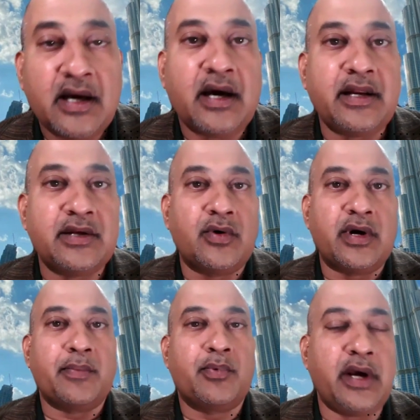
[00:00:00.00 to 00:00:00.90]
and he's going
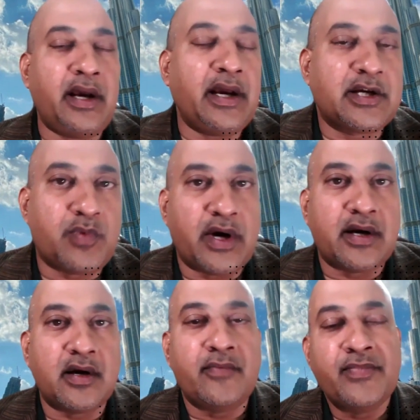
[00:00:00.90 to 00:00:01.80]
to
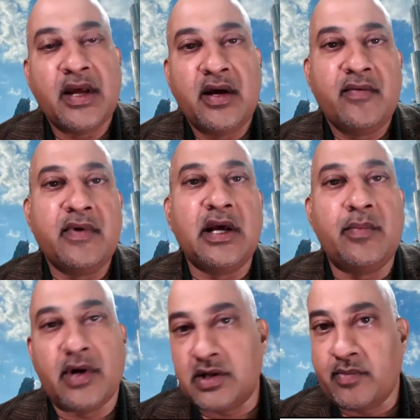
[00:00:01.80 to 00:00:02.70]
exploit it, we'll
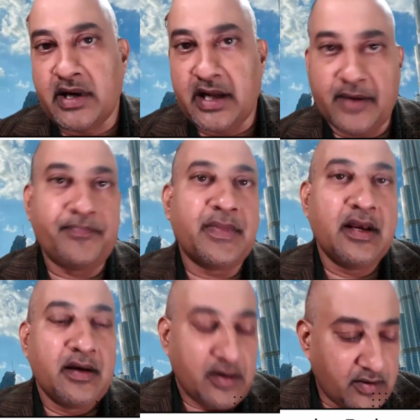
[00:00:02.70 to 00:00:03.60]
be on the media.
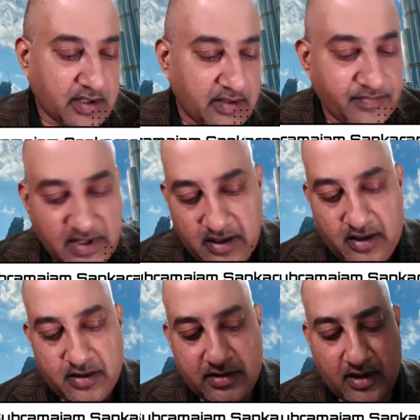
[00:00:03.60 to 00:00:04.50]
Okay.
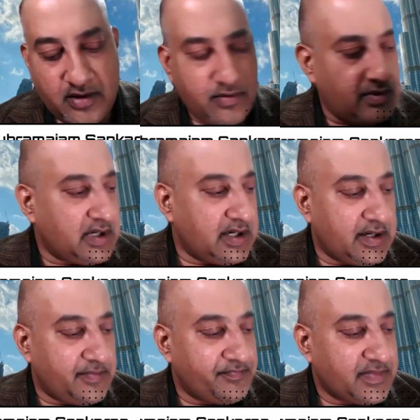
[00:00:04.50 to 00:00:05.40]
So
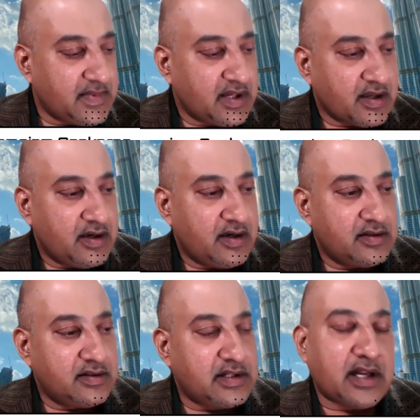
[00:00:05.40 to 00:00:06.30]

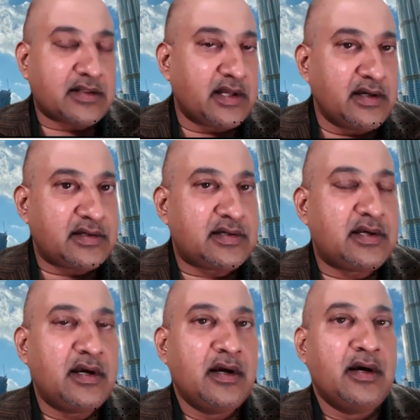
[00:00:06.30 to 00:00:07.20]
there are
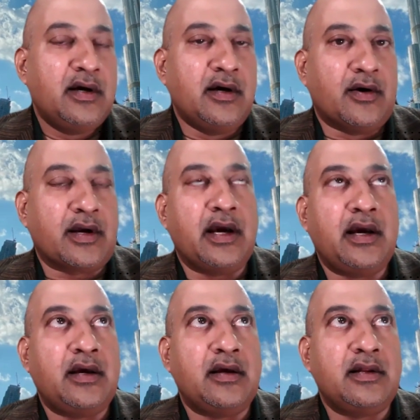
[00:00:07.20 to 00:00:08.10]
things,
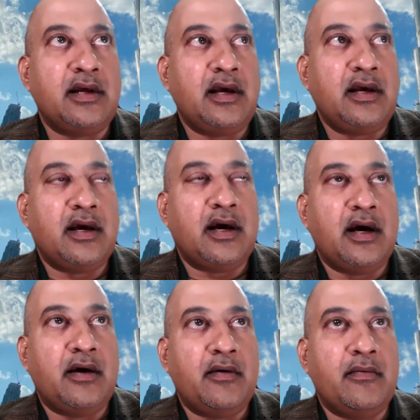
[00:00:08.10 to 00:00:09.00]
okay,
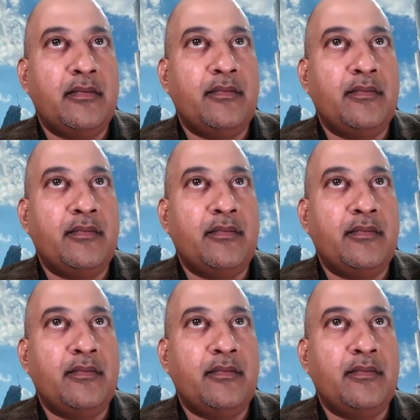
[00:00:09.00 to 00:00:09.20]
there